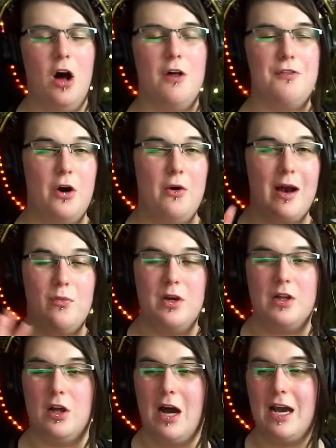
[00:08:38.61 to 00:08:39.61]
Although I
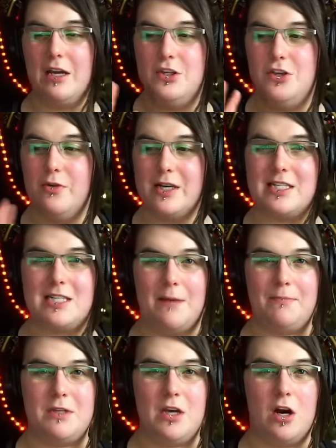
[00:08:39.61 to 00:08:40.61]
will I do
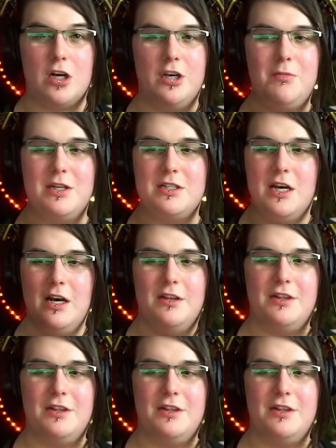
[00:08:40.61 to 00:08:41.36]
accept the argument